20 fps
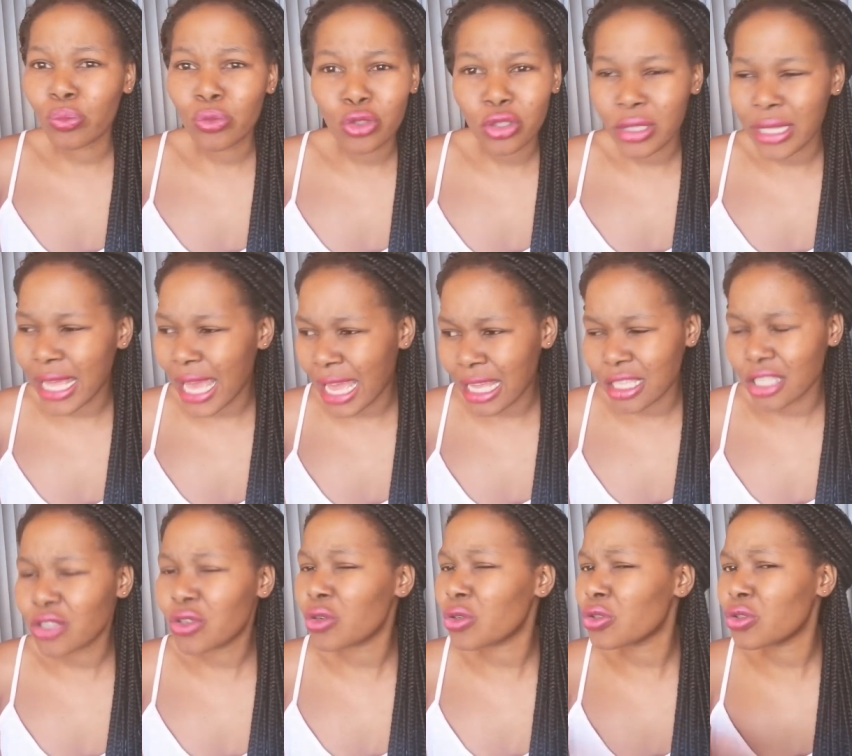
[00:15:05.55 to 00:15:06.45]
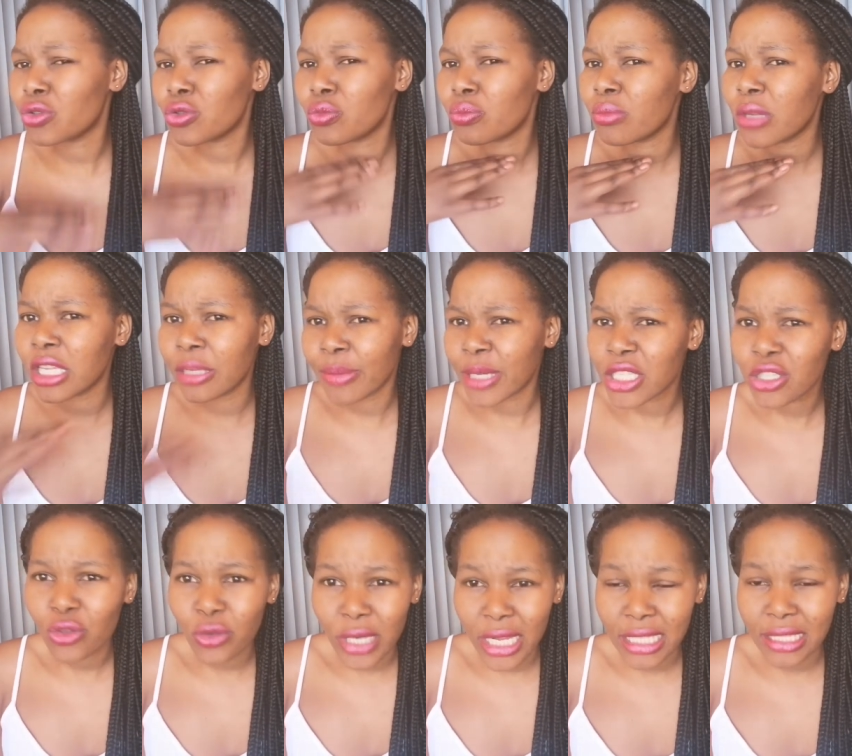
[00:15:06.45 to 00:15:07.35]
you their ego you
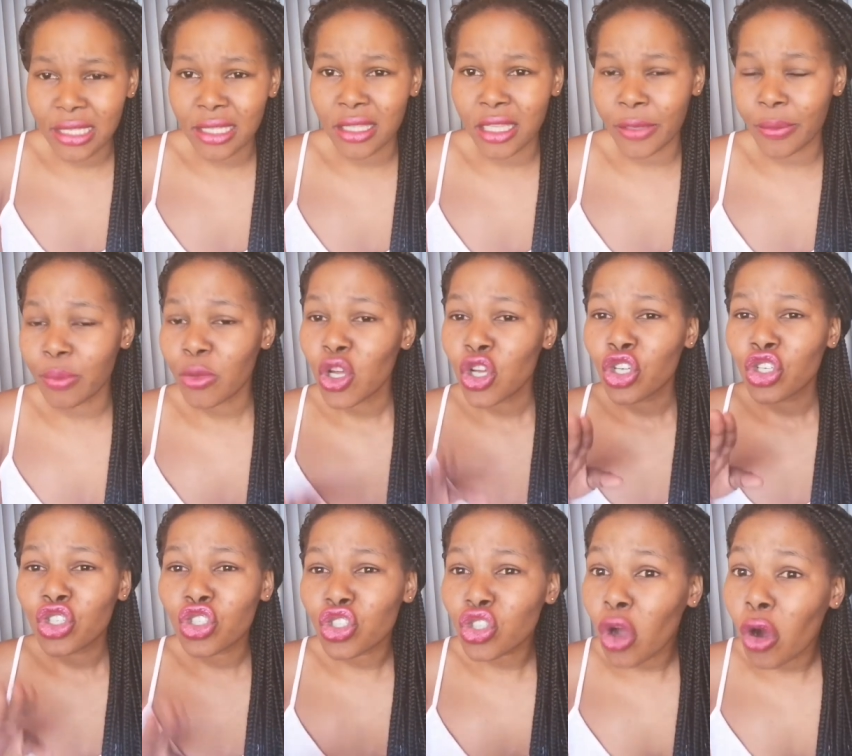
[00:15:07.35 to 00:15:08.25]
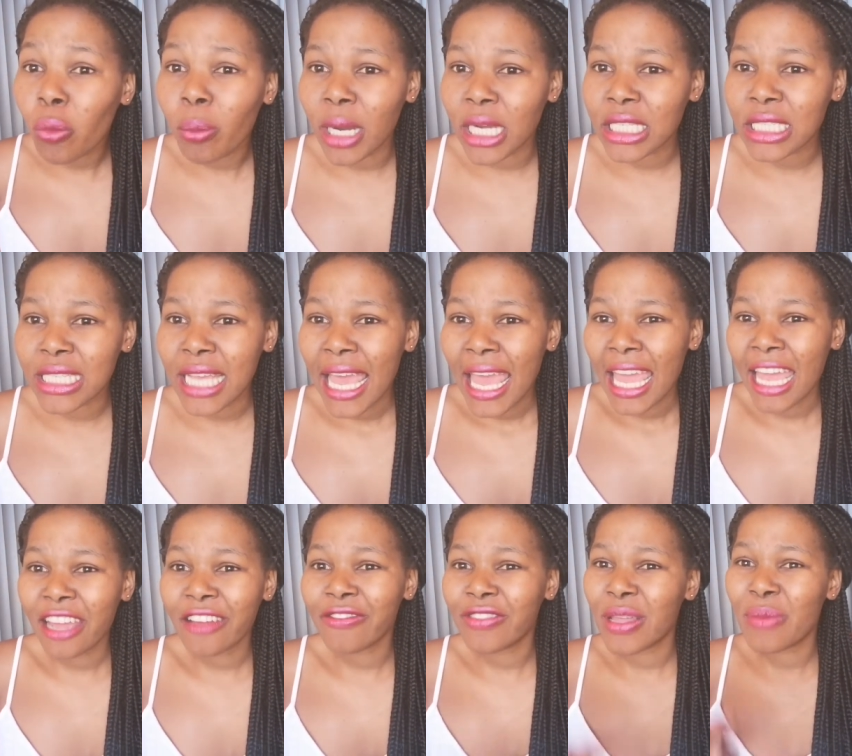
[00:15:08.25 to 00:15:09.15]
emasculated them so much
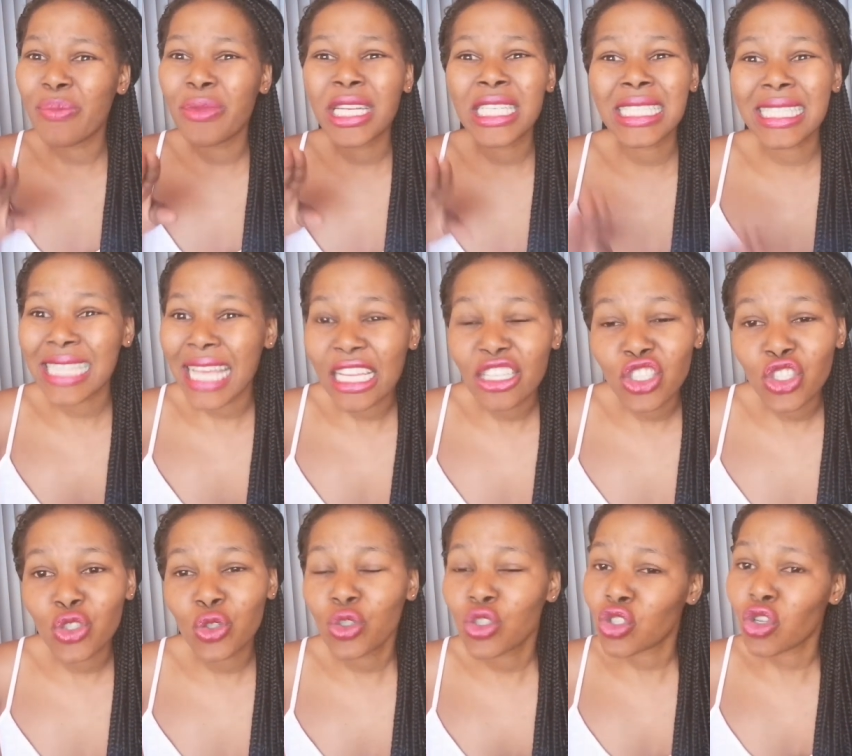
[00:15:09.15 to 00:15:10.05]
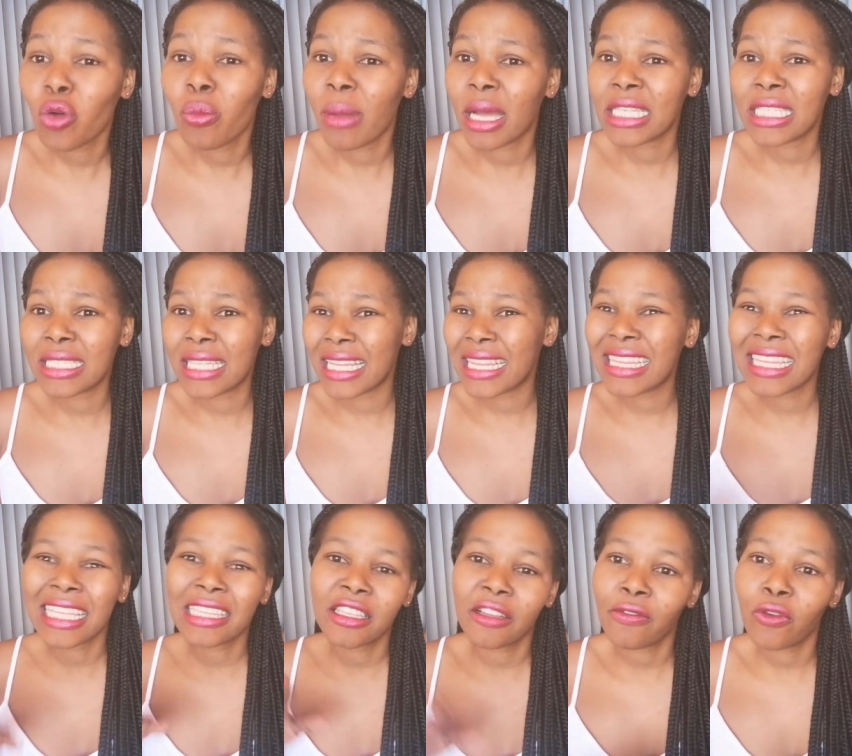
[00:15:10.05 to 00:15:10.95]
have them resent you so much that
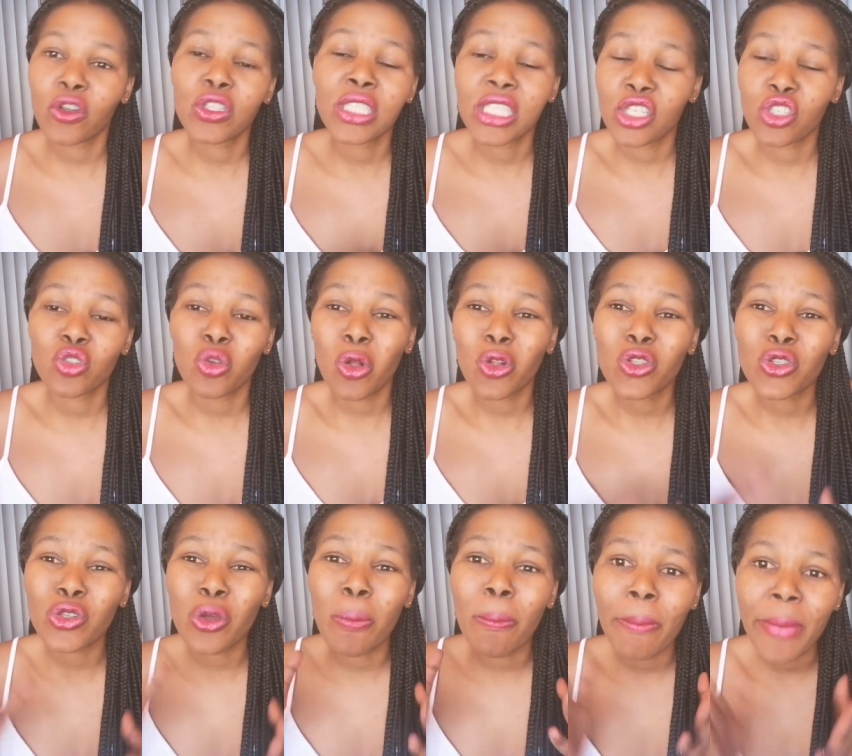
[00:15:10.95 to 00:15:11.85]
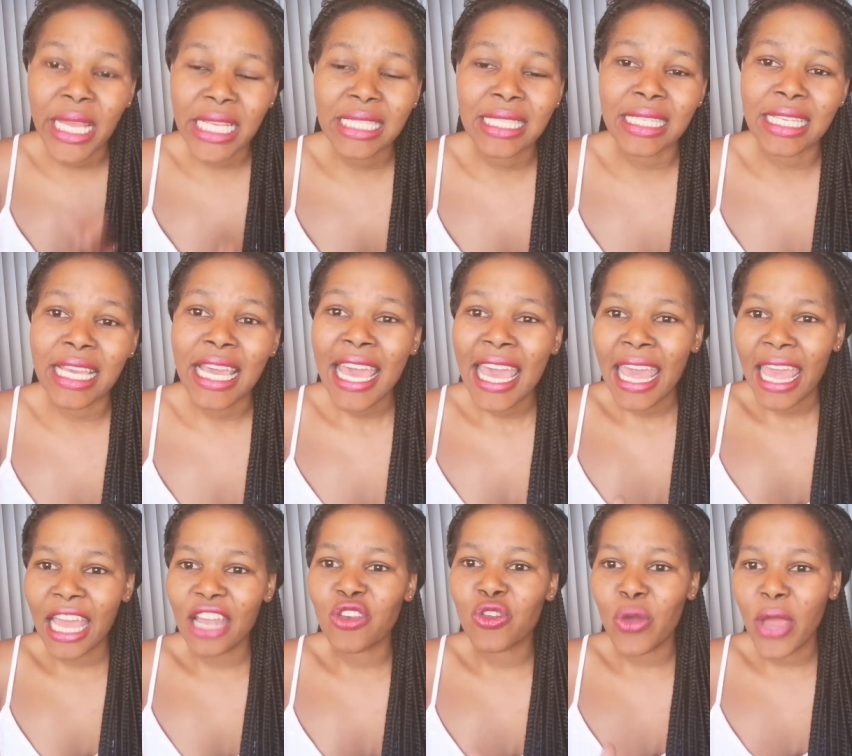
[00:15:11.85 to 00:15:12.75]
the divorce is also messy
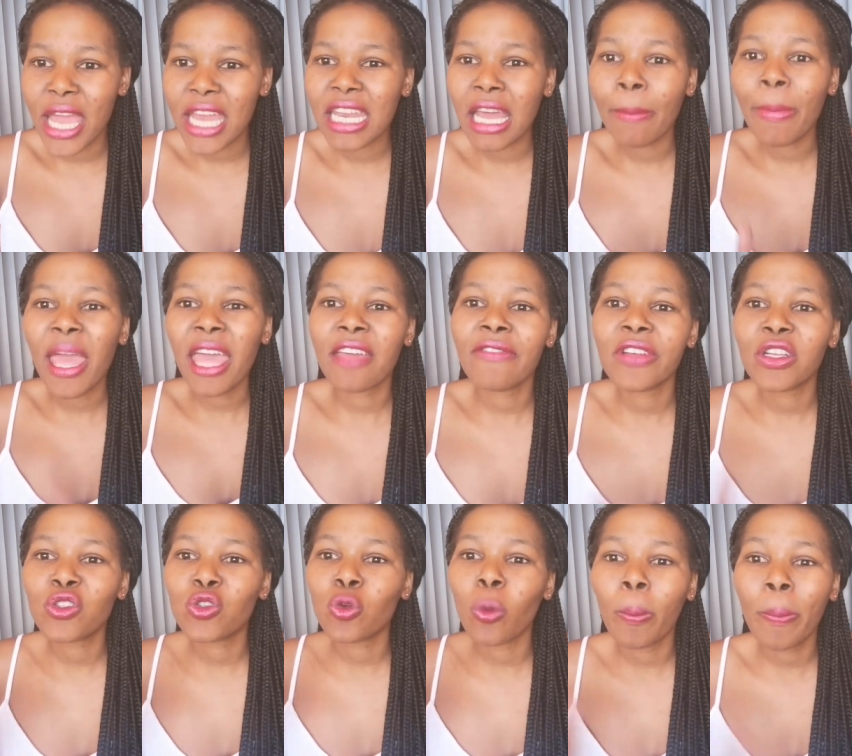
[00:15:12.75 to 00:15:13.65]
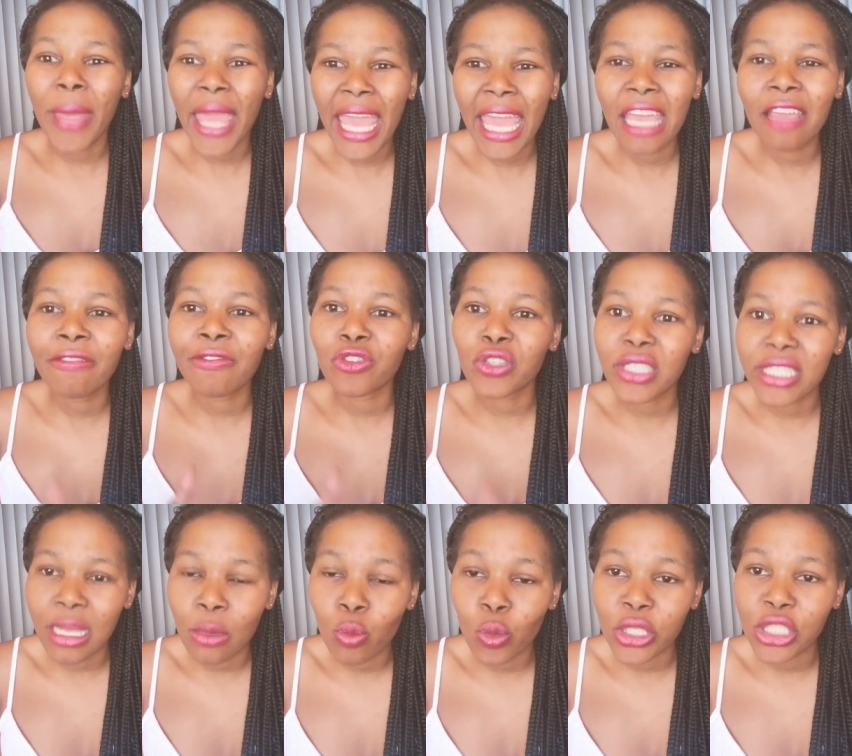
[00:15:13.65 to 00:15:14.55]
and you end up having to pay for
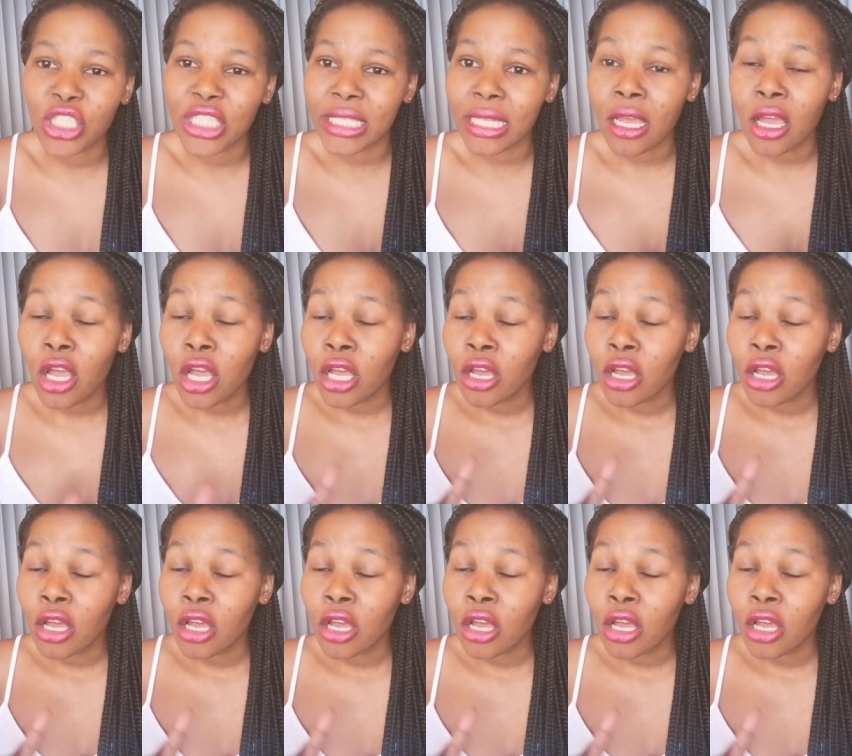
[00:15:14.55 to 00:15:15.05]
someone's